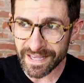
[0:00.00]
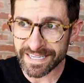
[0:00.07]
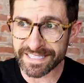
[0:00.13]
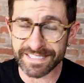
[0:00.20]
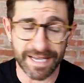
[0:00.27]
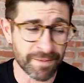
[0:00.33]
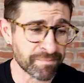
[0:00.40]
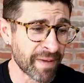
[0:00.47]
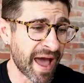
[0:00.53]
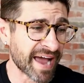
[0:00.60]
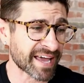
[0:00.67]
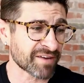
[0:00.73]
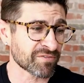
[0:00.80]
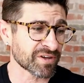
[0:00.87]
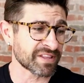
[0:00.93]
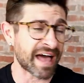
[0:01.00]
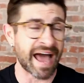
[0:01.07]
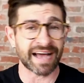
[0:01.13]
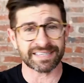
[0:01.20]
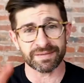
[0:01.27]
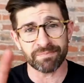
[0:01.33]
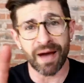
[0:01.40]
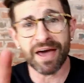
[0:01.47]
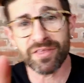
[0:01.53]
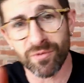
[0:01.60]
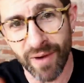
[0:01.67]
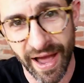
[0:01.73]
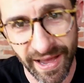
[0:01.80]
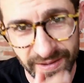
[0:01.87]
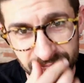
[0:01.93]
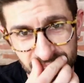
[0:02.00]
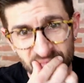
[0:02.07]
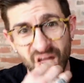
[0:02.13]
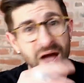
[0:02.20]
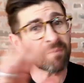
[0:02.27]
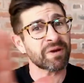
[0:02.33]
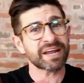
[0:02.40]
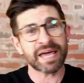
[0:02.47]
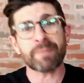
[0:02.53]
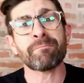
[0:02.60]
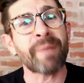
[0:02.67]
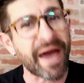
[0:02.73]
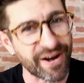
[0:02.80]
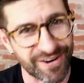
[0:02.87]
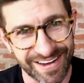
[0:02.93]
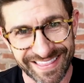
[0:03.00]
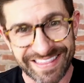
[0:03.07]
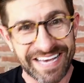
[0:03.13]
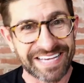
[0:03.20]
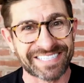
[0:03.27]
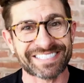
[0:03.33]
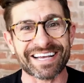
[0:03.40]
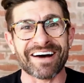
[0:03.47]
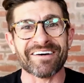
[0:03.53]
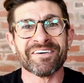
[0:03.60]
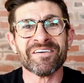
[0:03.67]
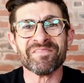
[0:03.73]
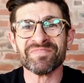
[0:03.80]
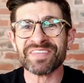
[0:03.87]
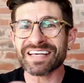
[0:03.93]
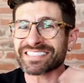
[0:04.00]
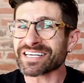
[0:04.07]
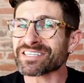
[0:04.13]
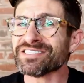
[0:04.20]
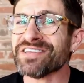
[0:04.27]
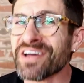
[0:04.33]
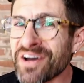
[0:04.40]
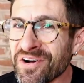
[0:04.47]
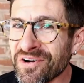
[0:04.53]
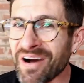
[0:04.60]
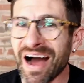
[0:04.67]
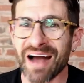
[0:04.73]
Sit back and relax. And by the way, I'm going to get better at this. So this is new.